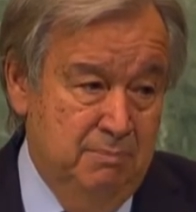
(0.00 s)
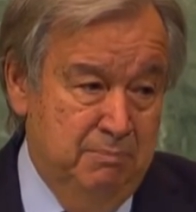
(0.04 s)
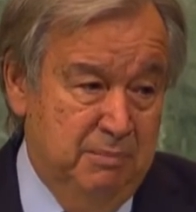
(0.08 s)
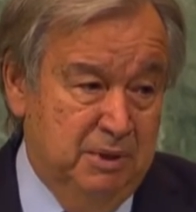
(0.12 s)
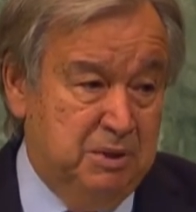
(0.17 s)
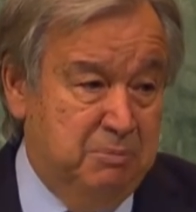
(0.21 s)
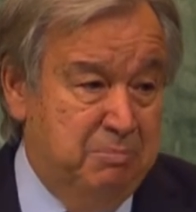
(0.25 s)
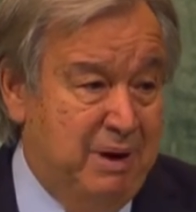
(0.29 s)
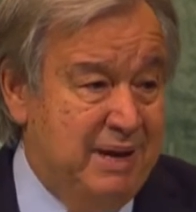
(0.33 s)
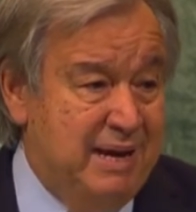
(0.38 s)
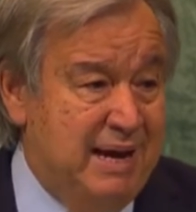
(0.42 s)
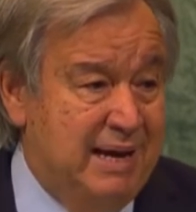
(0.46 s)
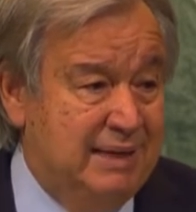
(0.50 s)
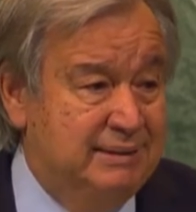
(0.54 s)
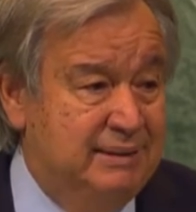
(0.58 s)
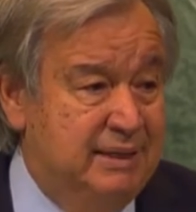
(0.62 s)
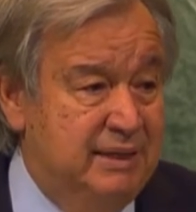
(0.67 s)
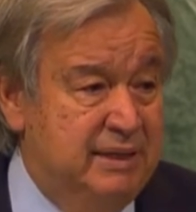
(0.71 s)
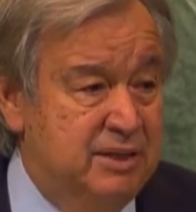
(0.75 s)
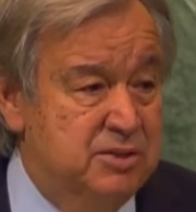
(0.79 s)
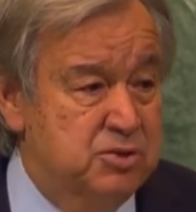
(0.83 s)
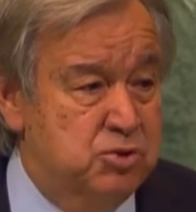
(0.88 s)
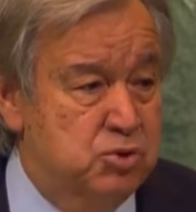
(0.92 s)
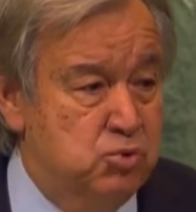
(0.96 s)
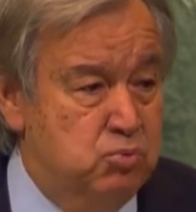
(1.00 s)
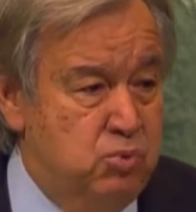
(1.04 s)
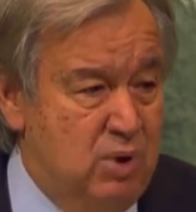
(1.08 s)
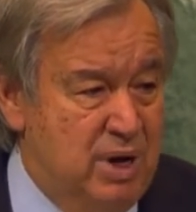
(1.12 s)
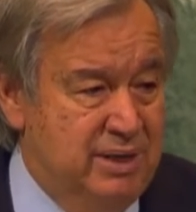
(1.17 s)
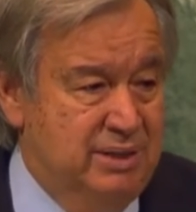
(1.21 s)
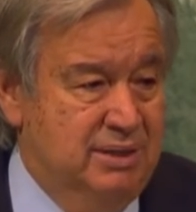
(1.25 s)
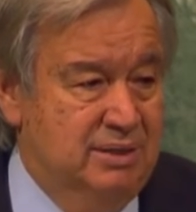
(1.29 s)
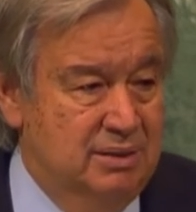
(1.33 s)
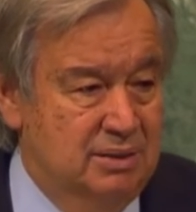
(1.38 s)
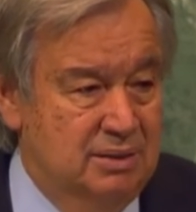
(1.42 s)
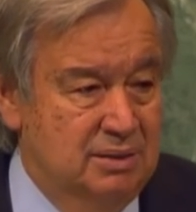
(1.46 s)
But by acting as
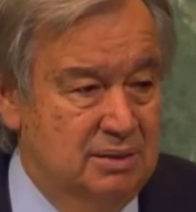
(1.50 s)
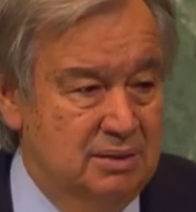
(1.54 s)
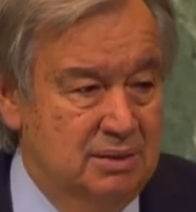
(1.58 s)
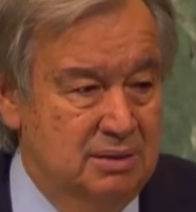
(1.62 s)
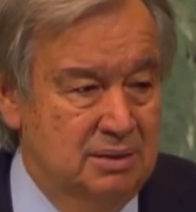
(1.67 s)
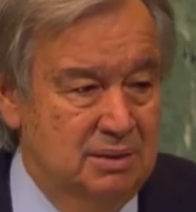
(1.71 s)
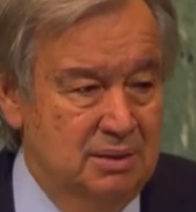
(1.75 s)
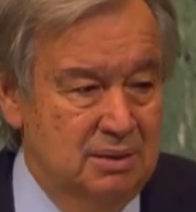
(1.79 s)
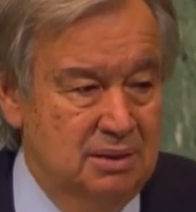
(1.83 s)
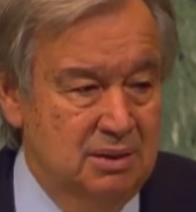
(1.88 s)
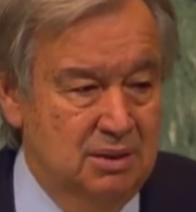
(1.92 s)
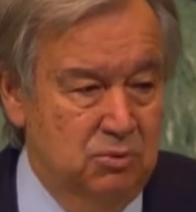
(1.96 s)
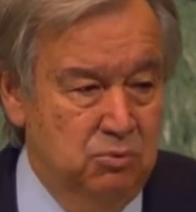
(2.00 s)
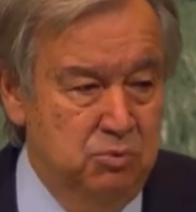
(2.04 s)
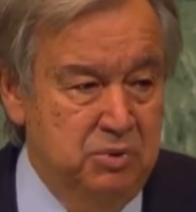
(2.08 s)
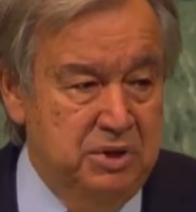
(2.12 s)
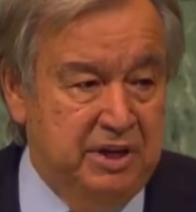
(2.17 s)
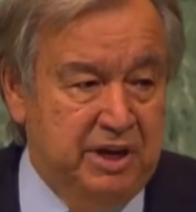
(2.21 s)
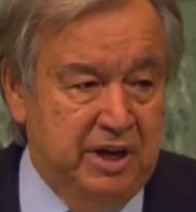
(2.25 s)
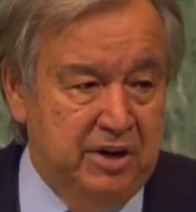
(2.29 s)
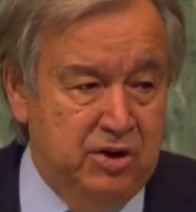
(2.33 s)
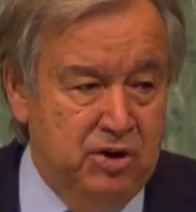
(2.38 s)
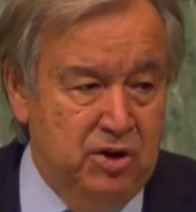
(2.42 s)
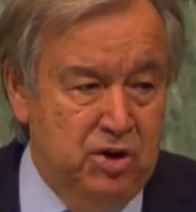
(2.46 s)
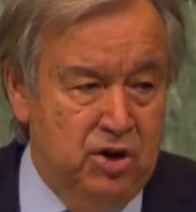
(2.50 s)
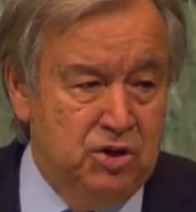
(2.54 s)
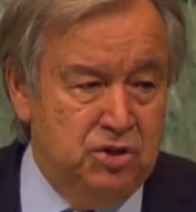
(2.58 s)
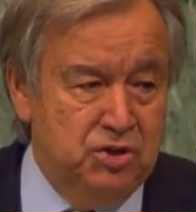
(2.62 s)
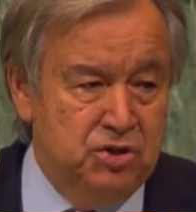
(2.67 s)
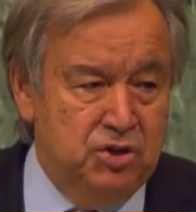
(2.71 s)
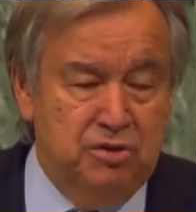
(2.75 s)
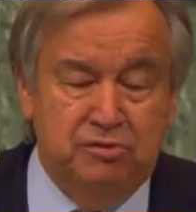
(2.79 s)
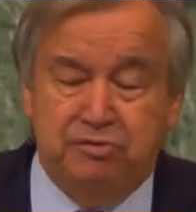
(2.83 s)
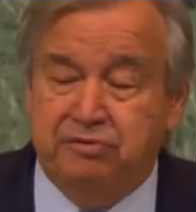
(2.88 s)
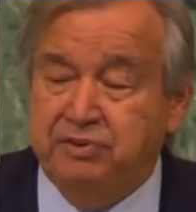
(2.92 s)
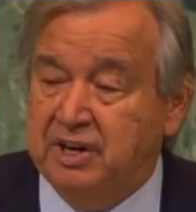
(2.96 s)
one, we can
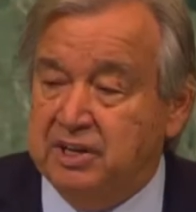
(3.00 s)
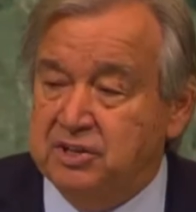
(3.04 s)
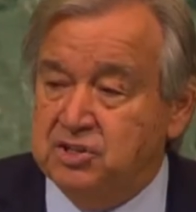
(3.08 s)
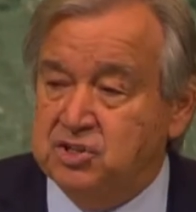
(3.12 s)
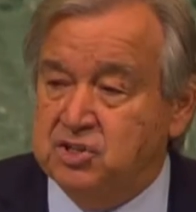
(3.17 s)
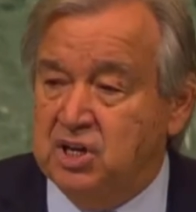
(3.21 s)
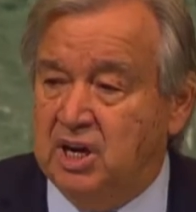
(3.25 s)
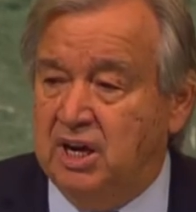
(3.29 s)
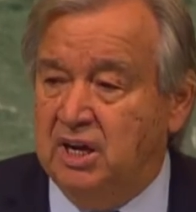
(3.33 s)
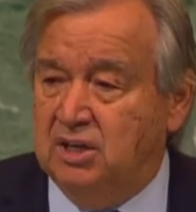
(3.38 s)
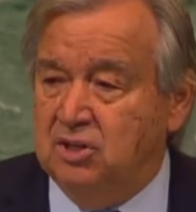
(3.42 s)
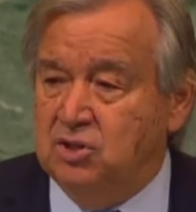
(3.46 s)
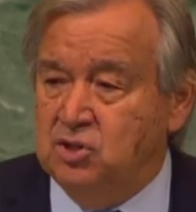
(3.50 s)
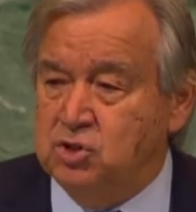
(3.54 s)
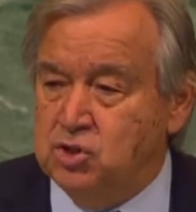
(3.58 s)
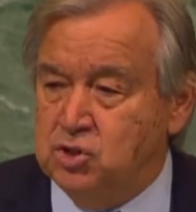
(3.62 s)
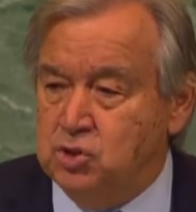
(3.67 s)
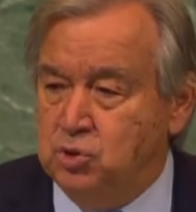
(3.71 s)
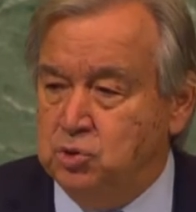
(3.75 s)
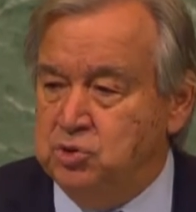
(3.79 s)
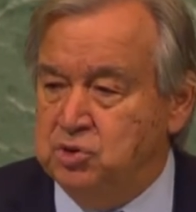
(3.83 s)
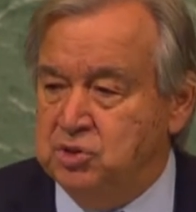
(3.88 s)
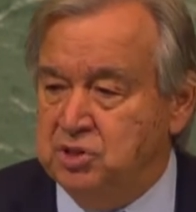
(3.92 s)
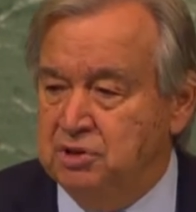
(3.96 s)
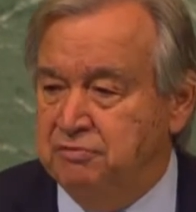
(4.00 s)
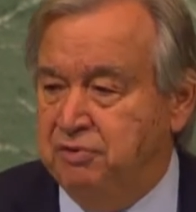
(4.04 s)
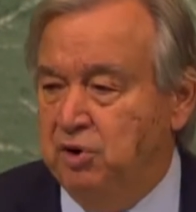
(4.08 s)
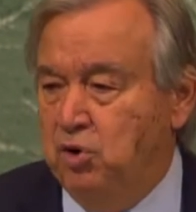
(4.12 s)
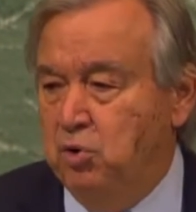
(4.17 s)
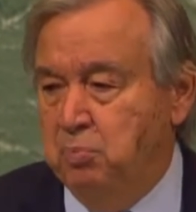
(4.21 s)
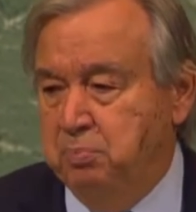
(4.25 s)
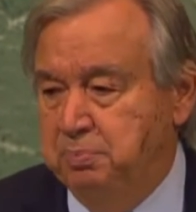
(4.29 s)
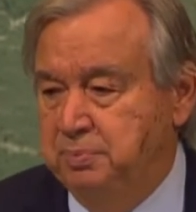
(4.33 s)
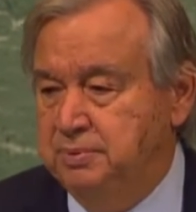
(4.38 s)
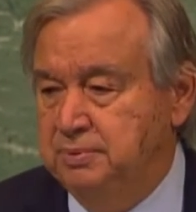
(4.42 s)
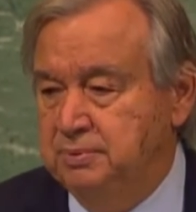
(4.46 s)
nurture fragile shoots of
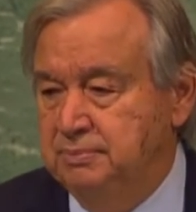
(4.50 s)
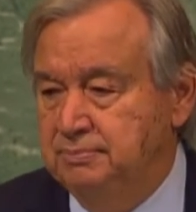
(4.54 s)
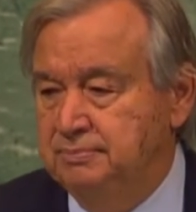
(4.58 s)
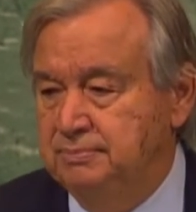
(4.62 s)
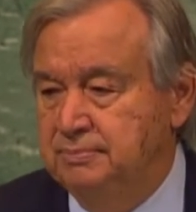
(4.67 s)
hope.